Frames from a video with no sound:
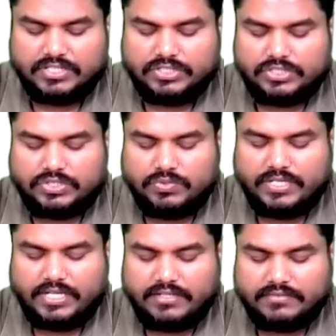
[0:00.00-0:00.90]

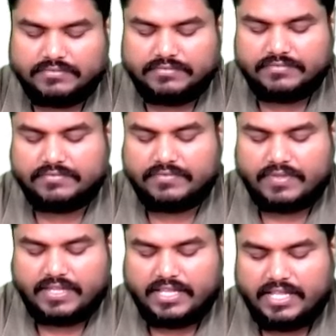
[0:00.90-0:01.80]
sugar
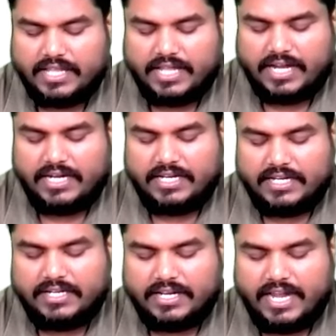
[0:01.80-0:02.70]
and
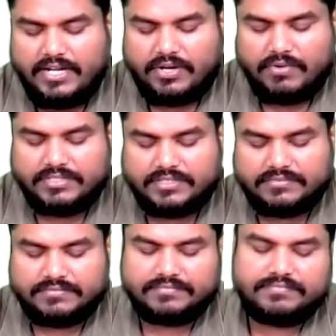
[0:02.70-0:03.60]

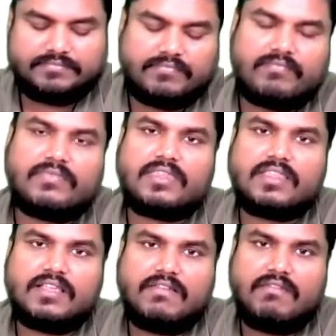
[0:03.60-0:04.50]
nitrogen.
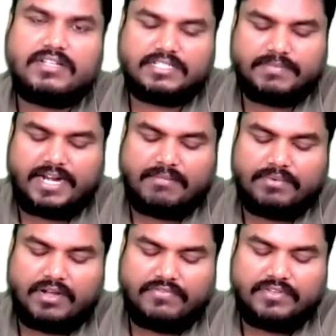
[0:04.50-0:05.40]
Which is made up
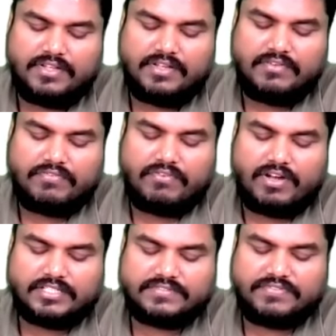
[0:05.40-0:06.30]
of
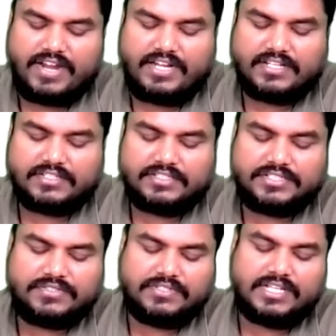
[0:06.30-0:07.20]
phosphate,
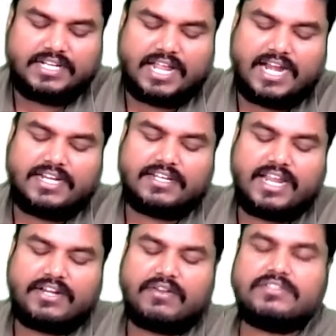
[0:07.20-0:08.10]
sugar and
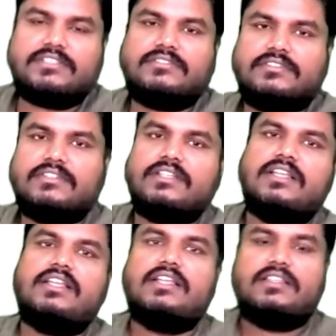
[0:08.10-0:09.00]
nitrogen.
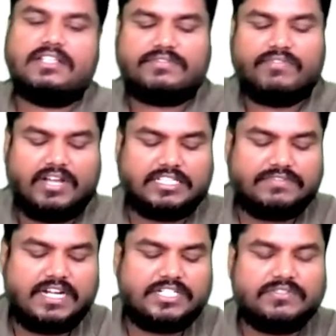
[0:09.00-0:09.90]
This
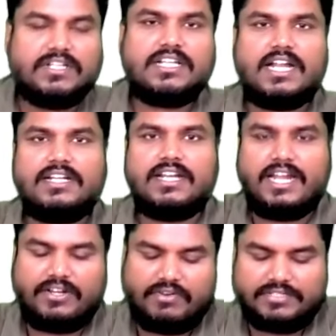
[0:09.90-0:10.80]
phosphate sugar and
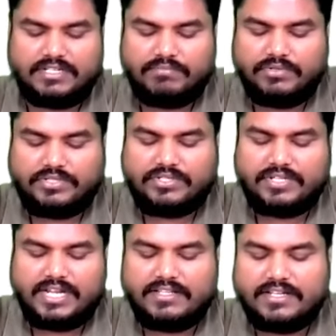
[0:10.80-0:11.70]
nitrogen put
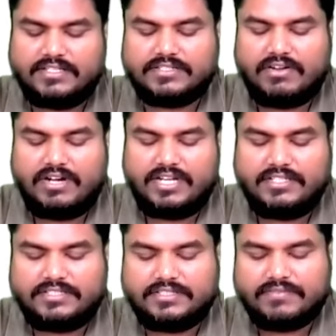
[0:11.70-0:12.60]
together is called as